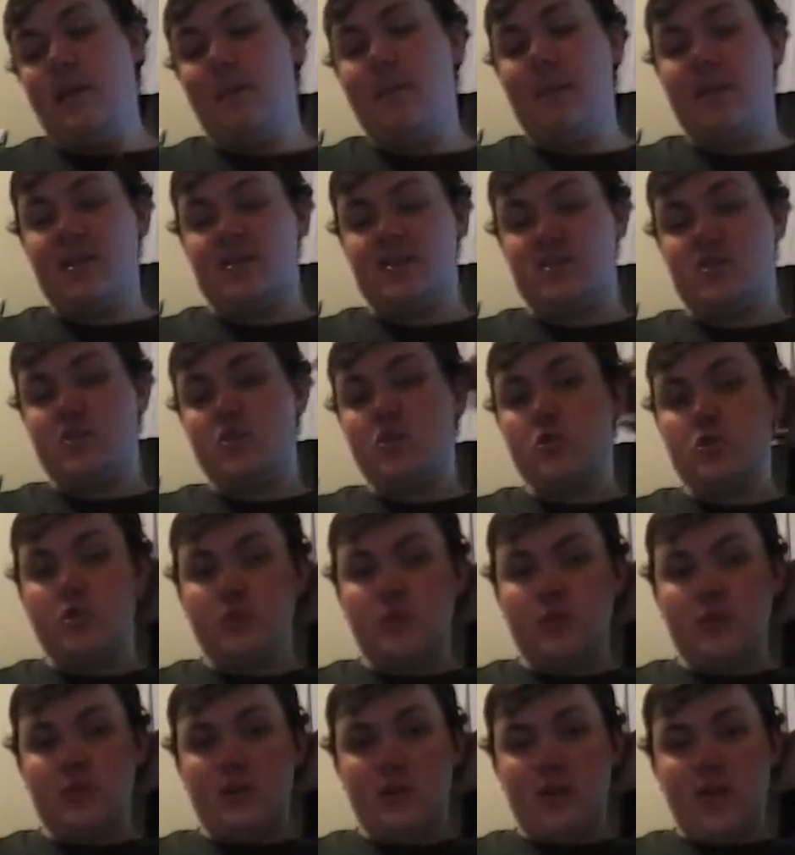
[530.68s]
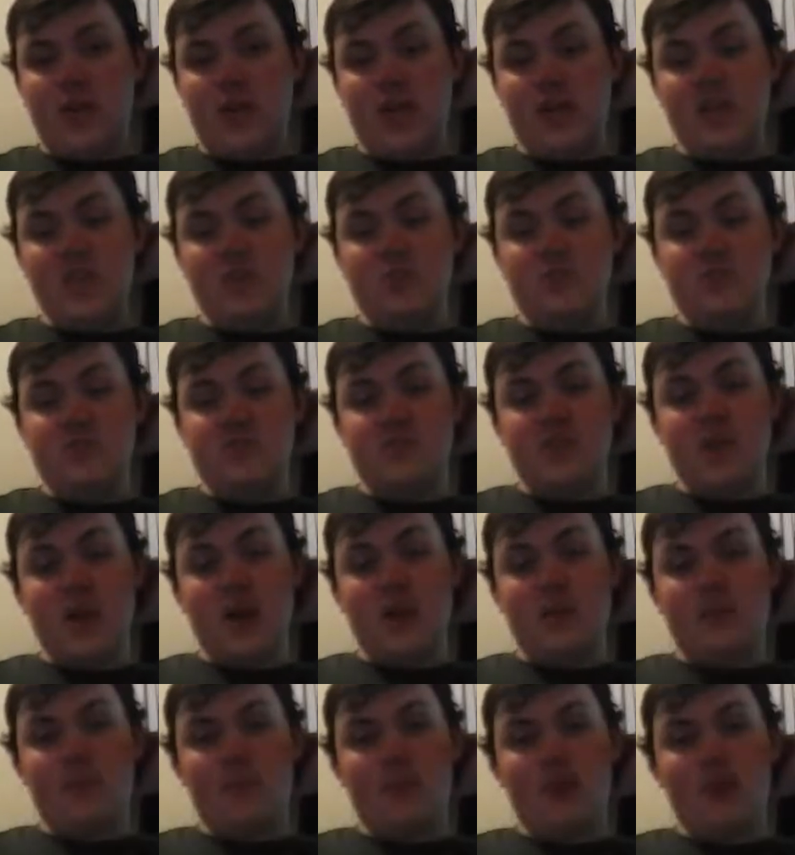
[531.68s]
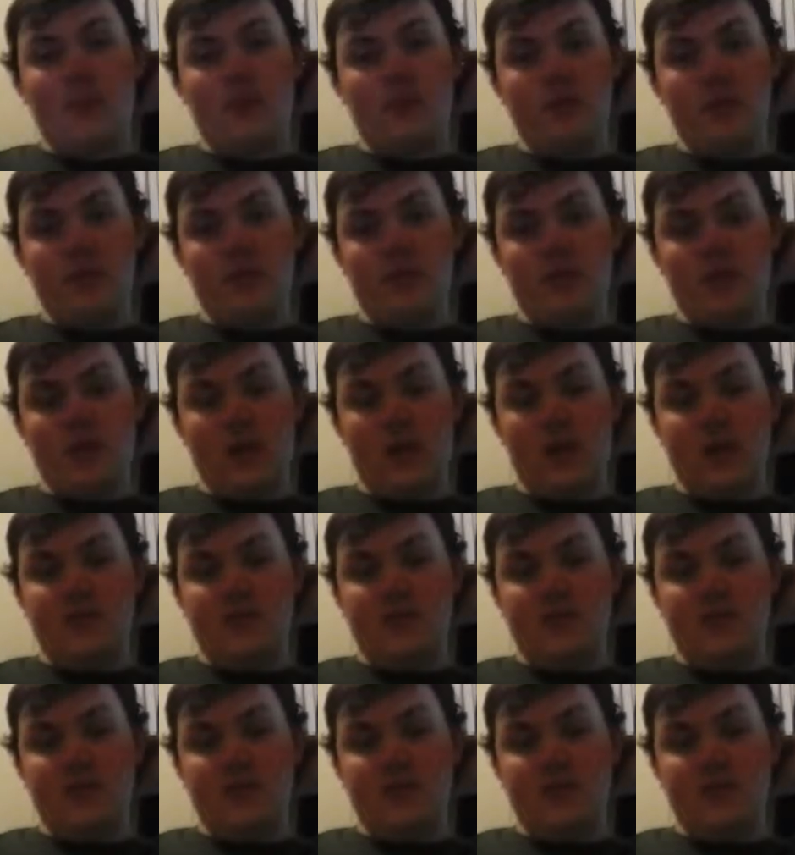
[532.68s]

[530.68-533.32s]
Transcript: Bazoo. He used Dark Bribe on it,